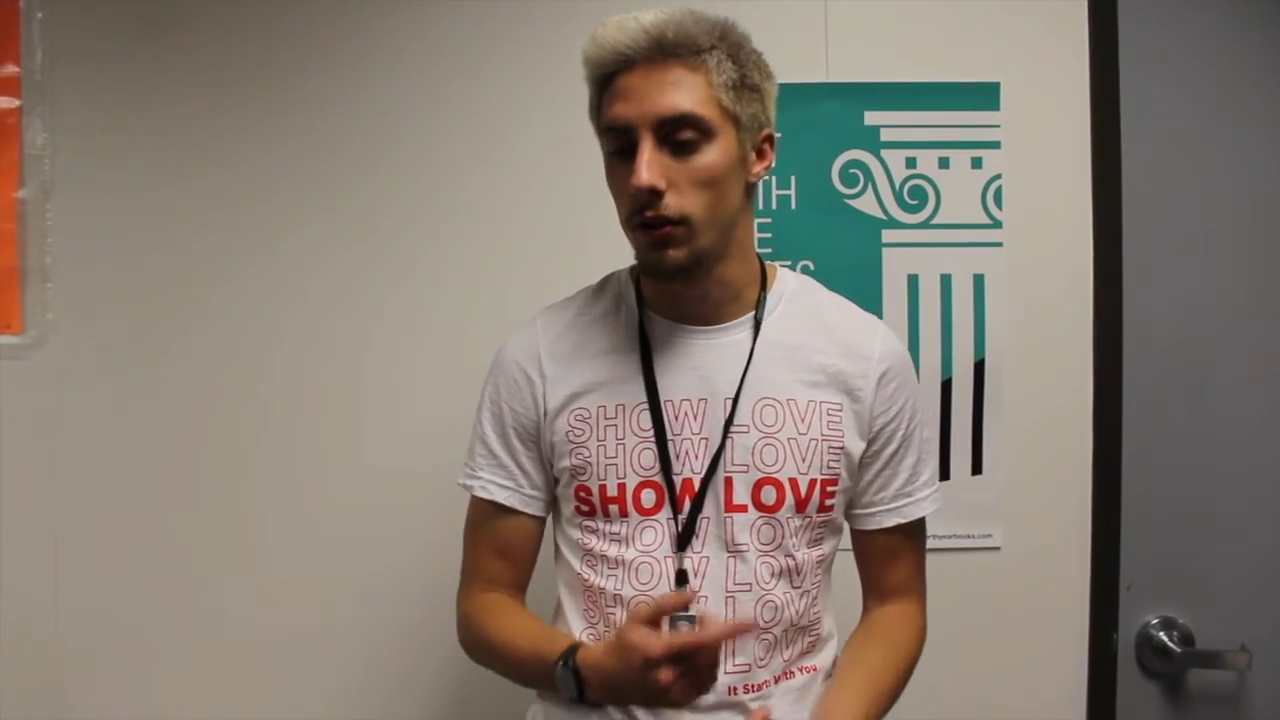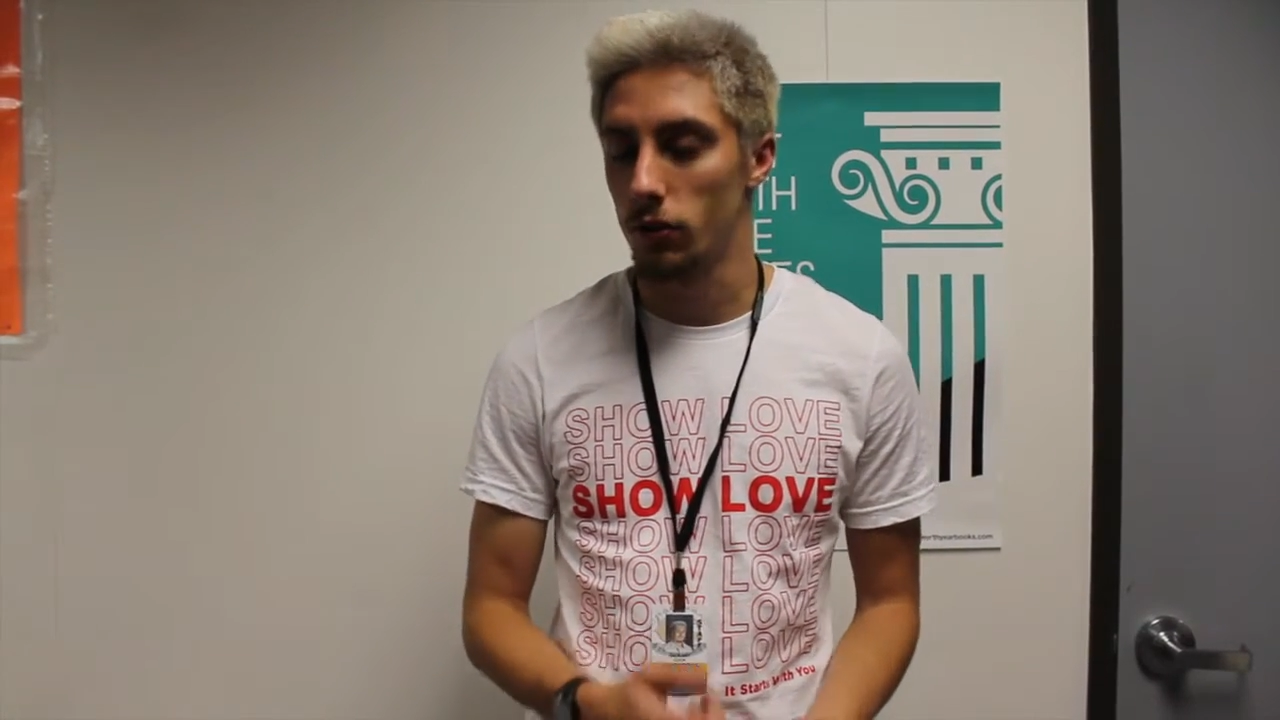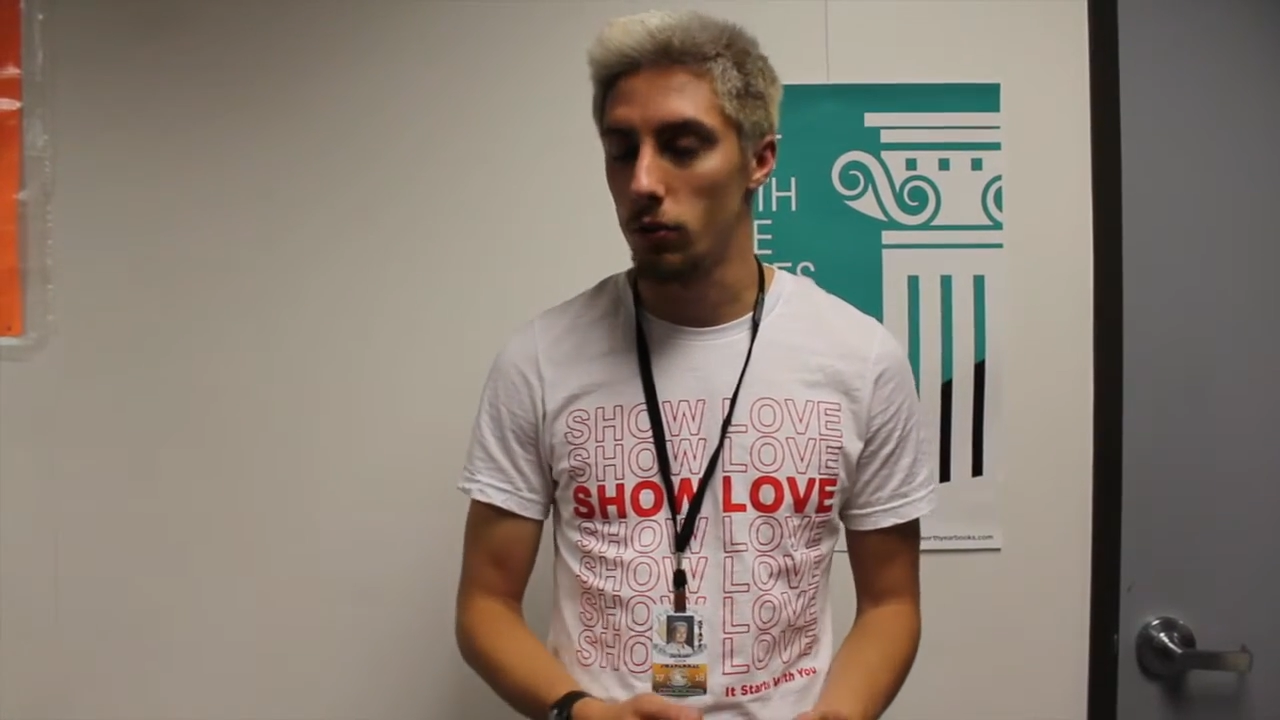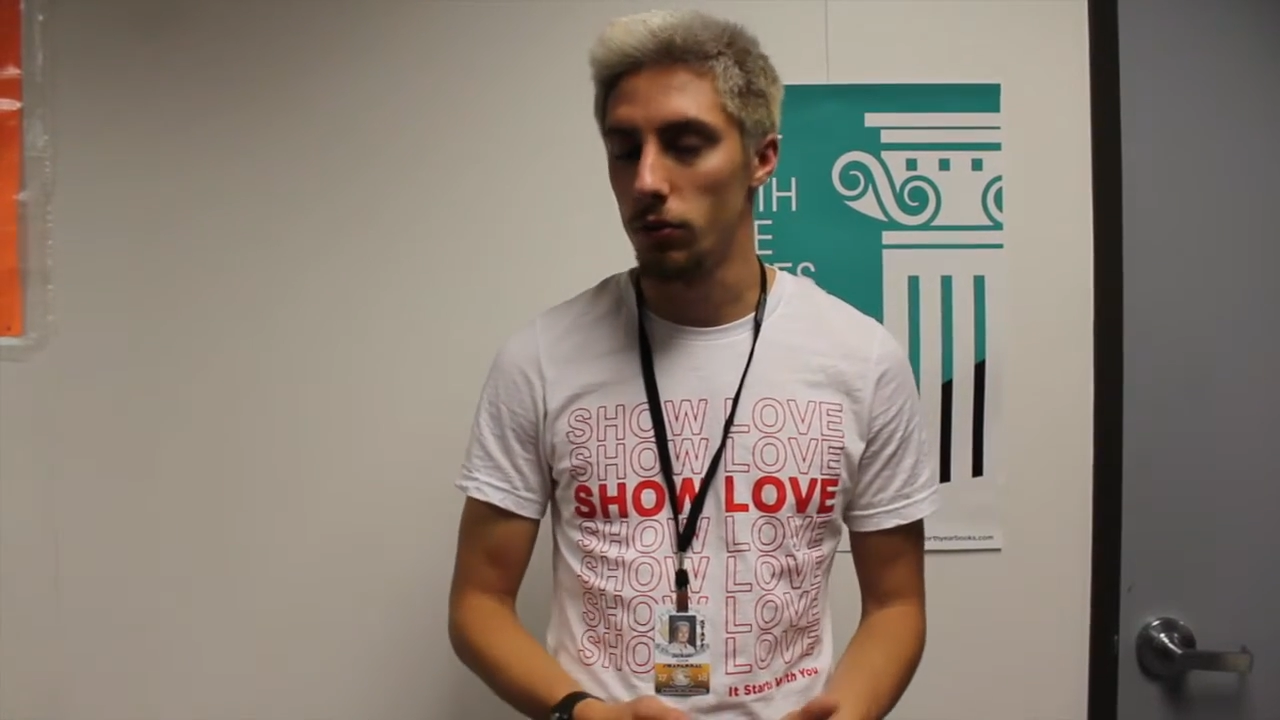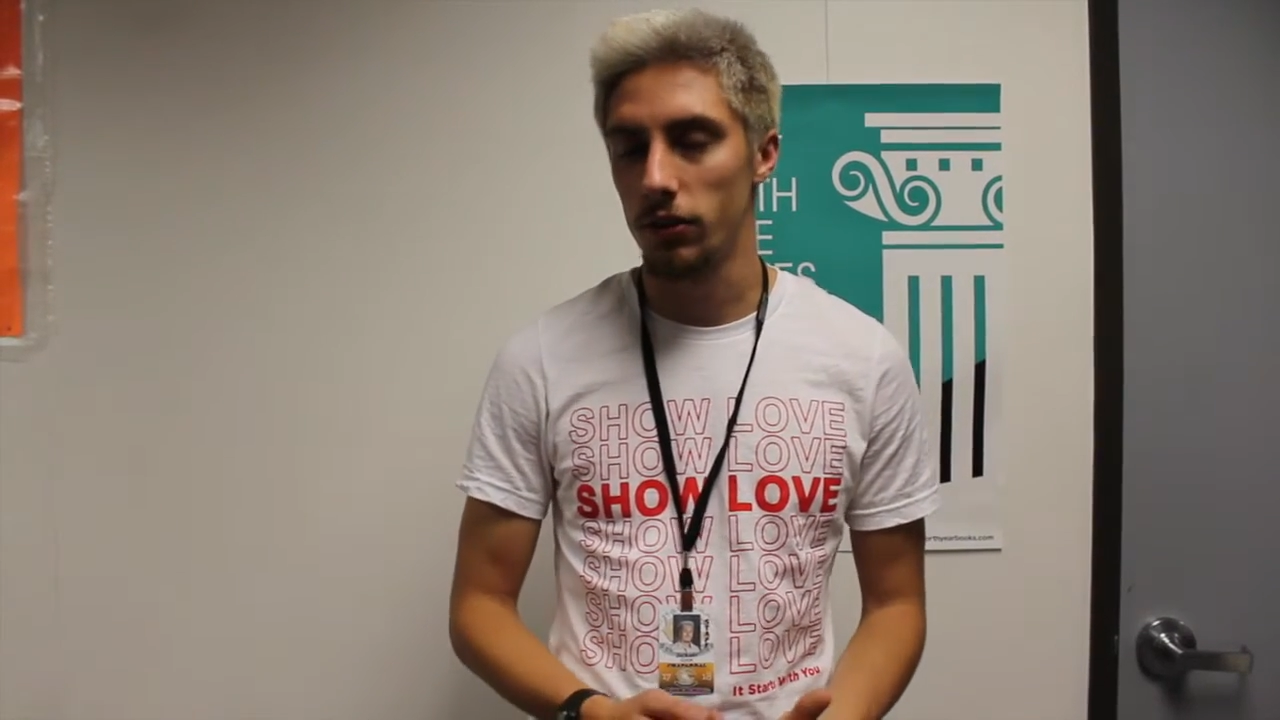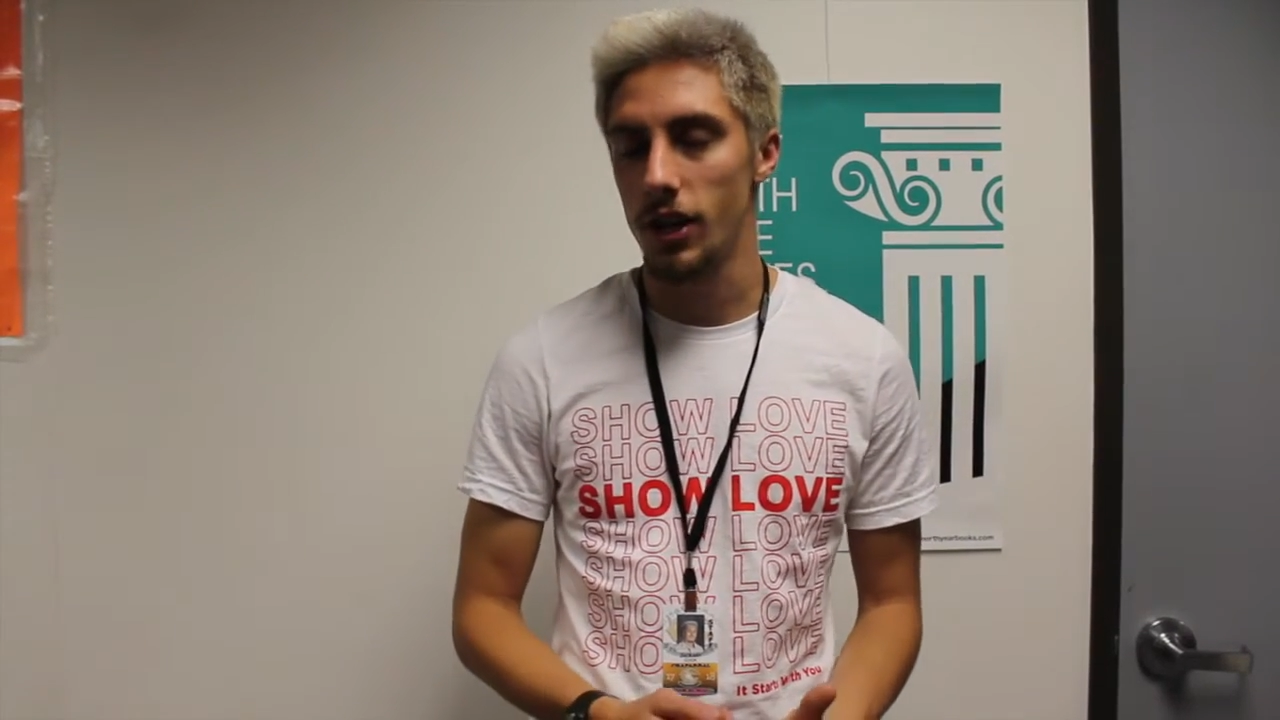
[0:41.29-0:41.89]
the school was